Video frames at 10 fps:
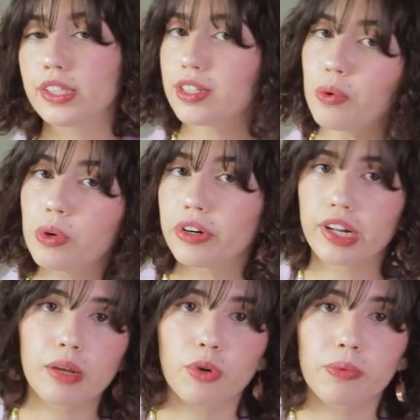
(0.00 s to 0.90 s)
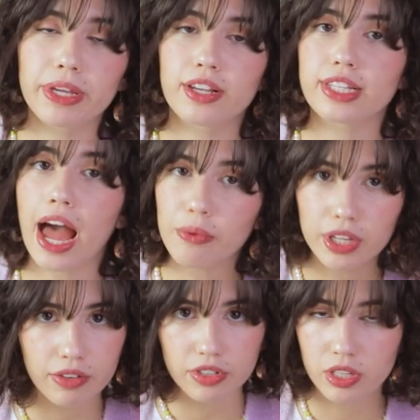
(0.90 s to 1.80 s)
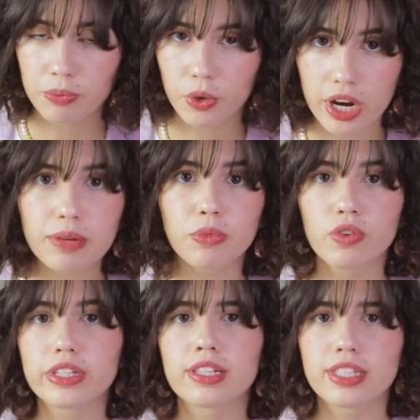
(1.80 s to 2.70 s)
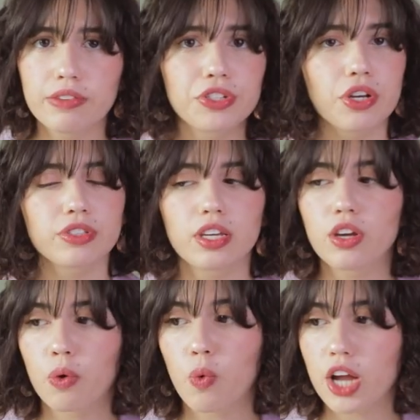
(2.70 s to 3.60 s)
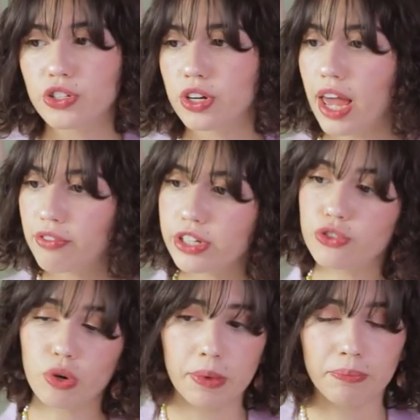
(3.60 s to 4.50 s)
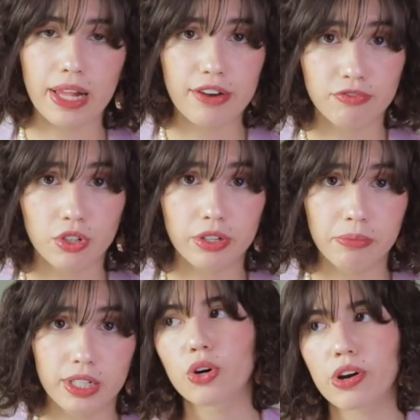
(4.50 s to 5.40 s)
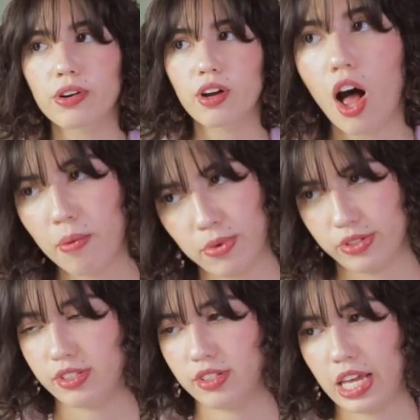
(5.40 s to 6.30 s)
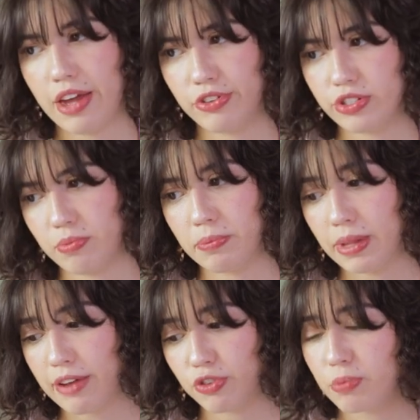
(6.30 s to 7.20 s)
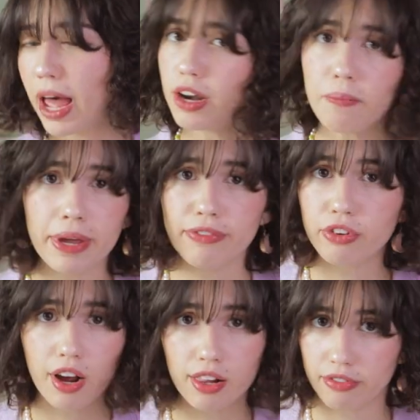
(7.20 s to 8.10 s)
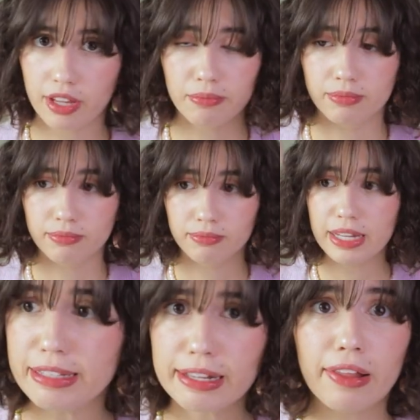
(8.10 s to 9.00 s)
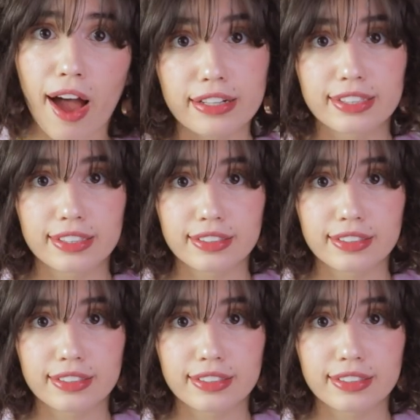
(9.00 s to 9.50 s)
don't worry anymore, because I will give you some great movies and T V shows that you can watch on every streaming platform, or almost every streaming platform. I don't pay for all of them. It's a lot.